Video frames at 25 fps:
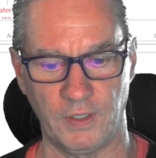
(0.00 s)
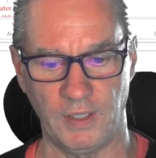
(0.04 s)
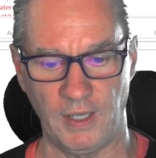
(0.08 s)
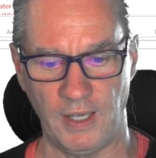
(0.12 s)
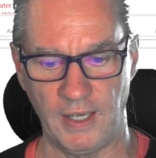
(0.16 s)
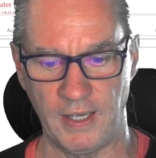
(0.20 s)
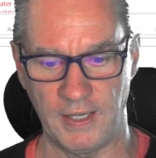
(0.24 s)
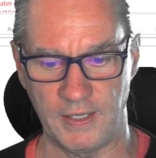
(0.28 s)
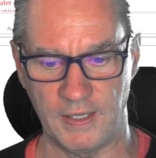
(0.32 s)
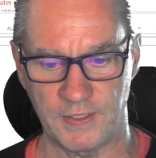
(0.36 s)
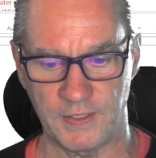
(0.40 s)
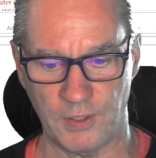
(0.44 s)

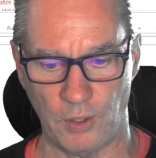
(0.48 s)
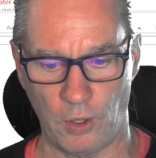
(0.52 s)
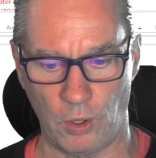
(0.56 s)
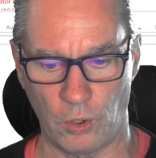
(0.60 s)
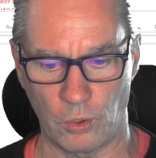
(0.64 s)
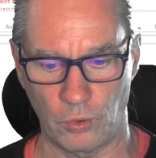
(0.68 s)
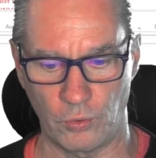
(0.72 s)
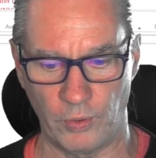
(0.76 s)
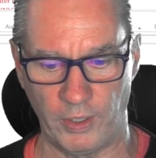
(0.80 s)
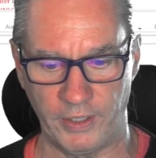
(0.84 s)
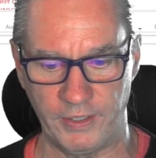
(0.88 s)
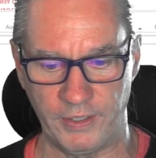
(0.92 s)
is
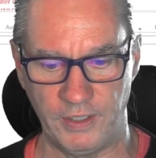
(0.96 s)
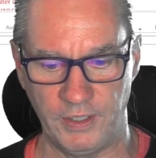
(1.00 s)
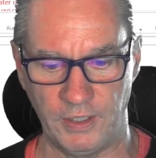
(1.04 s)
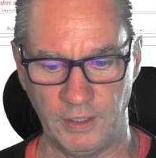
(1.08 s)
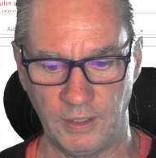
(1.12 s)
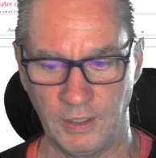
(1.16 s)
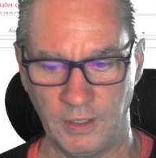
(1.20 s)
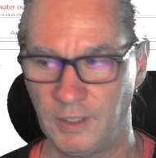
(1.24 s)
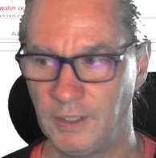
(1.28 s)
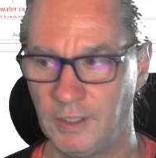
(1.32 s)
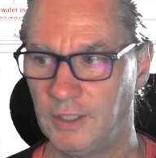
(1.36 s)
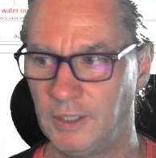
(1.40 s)
already
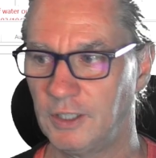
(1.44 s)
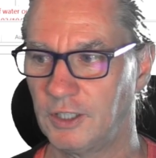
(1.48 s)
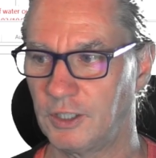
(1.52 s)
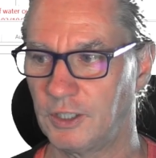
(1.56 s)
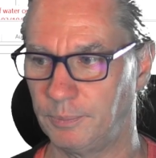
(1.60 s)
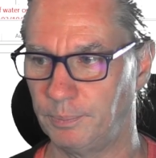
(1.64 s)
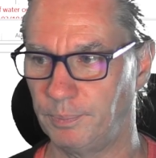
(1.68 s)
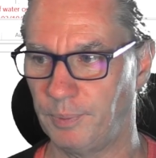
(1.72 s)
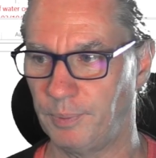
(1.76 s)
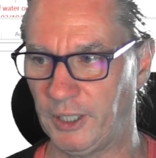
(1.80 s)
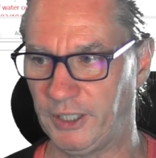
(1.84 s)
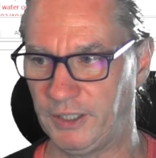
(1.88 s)

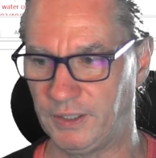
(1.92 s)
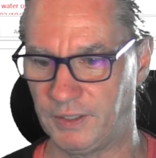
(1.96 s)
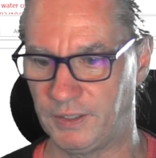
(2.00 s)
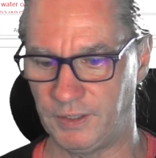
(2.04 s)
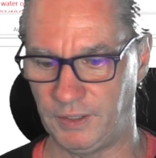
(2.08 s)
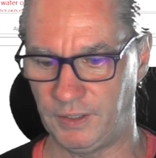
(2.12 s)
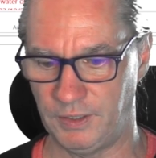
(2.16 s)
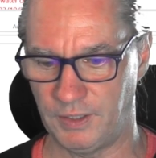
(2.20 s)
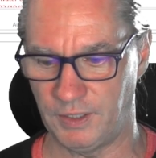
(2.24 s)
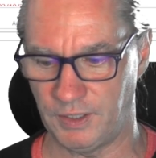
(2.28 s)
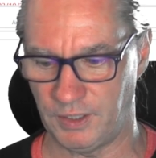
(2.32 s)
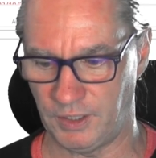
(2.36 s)

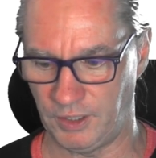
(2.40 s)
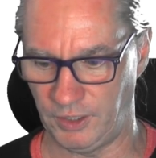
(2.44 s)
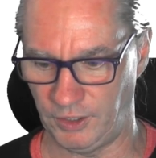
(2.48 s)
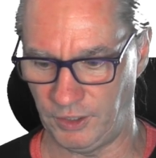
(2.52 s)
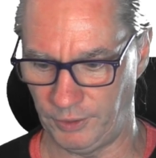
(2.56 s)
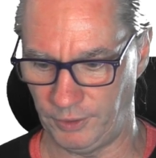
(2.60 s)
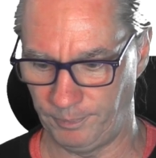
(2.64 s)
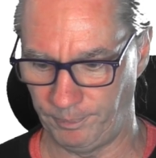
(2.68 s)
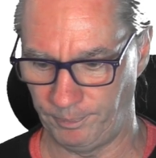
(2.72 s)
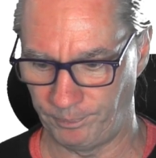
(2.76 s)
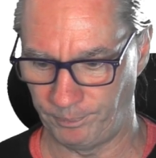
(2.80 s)
completed here.